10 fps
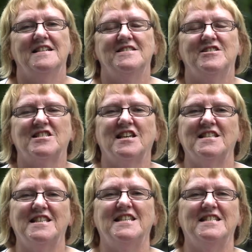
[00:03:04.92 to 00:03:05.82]
just
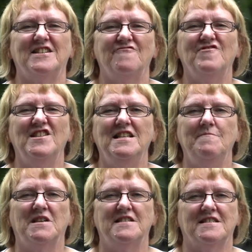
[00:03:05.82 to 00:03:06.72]
cut it into really
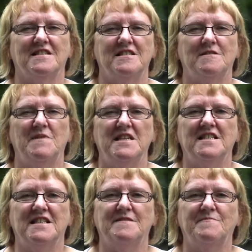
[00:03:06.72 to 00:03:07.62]
bite-sized
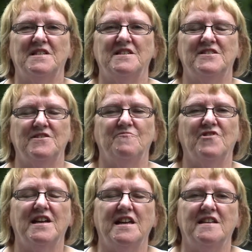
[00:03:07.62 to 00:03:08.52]
pieces, because your
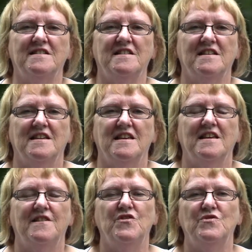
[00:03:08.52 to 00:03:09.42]
brain,
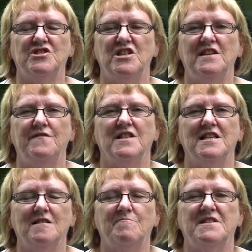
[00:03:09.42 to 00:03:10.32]
if you achieve a
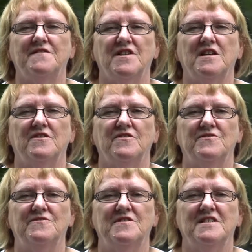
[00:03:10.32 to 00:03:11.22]
little bit of a
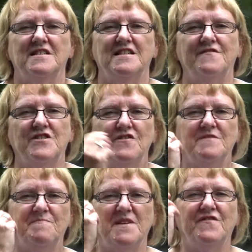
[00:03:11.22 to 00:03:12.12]
goal, gives you a
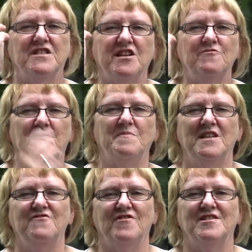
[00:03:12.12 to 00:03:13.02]
bit of a
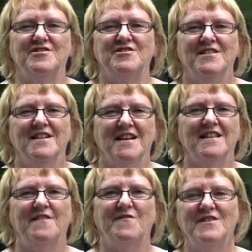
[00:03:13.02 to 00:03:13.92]
dopamine rush.
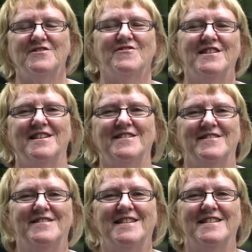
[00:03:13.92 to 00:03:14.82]
And that feels really good.